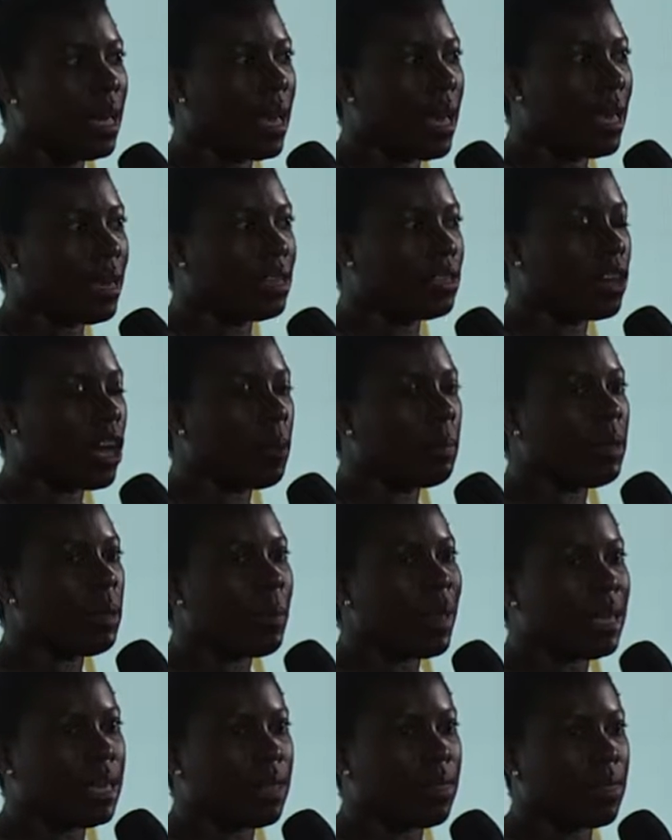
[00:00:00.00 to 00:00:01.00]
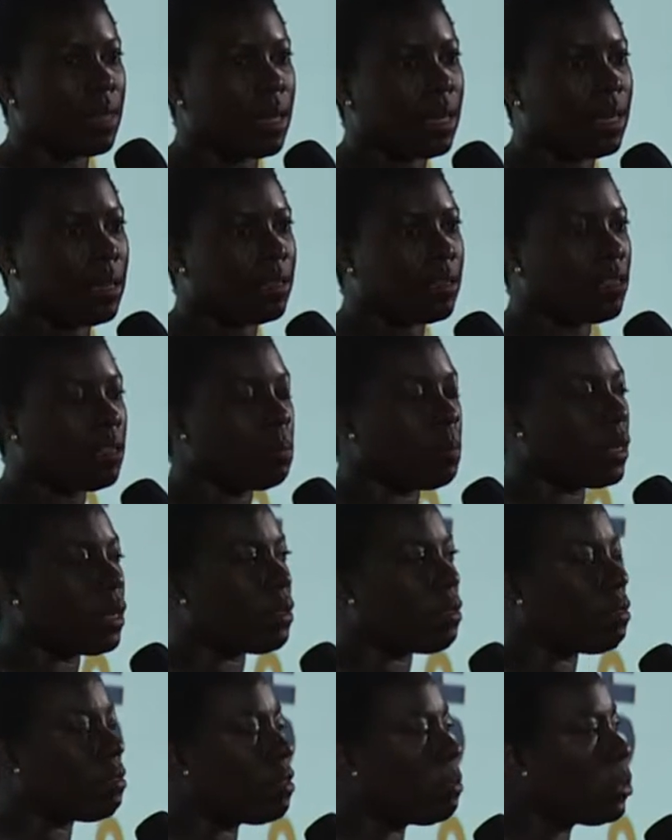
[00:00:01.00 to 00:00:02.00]
and it taught me many things,
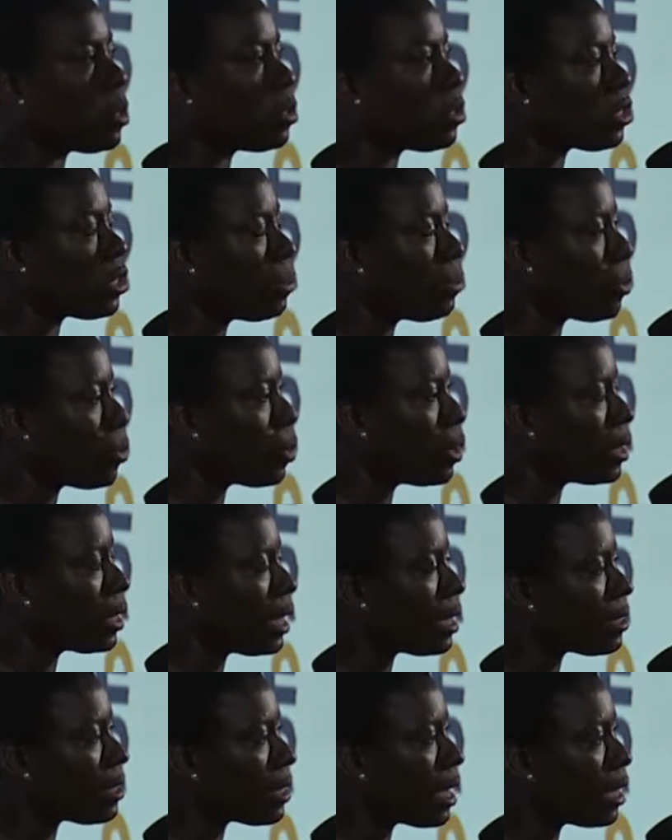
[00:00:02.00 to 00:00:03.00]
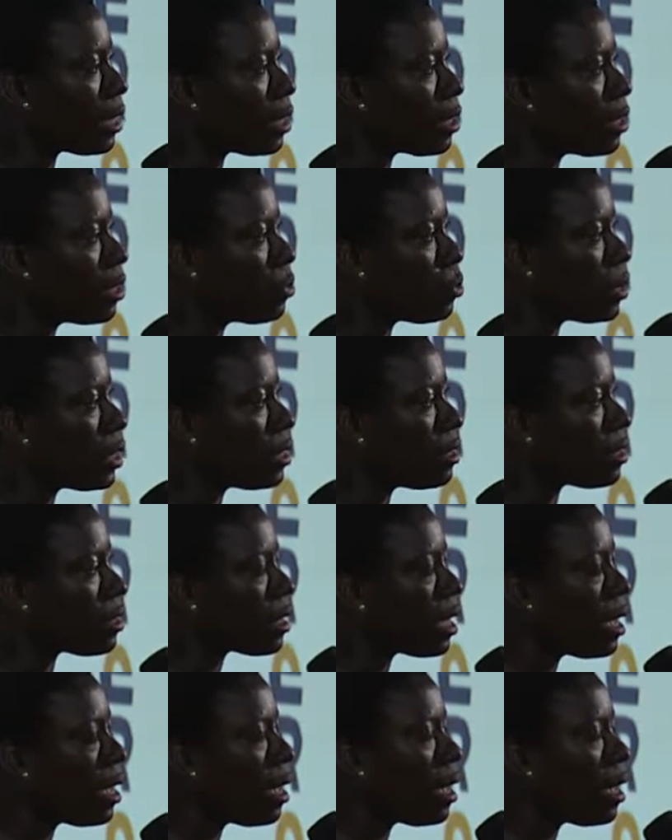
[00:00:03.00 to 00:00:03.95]
but the most important lesson I learned was